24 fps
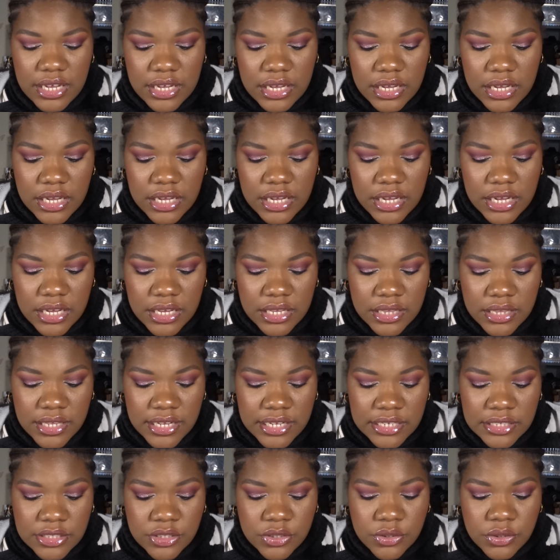And
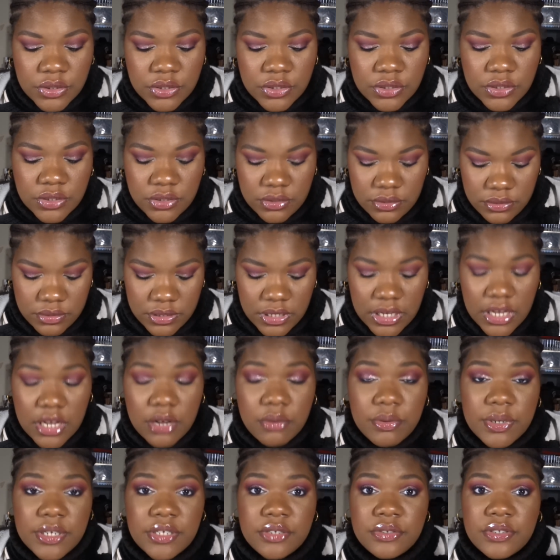that's how
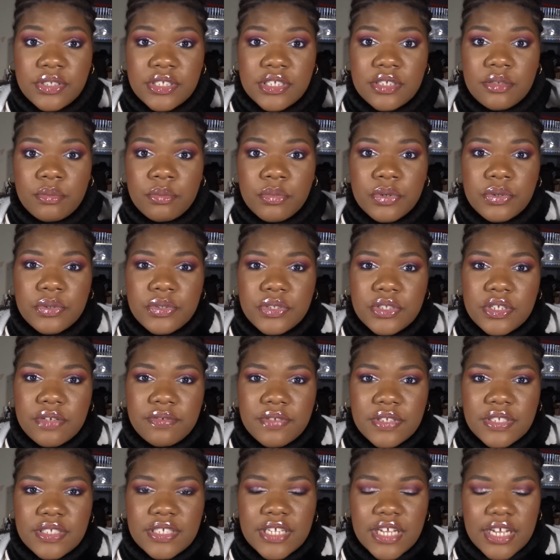I used it most of
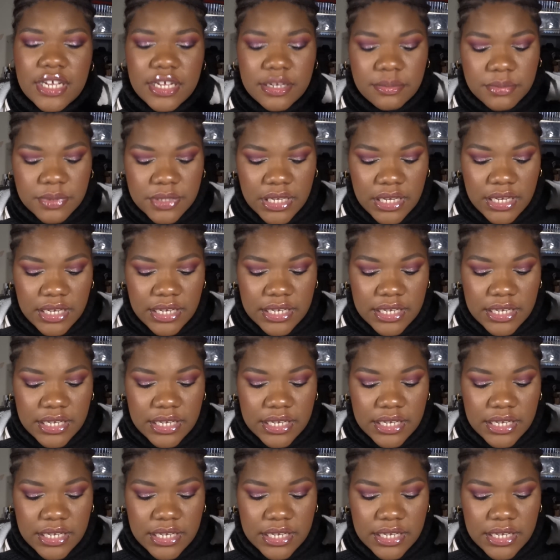the times.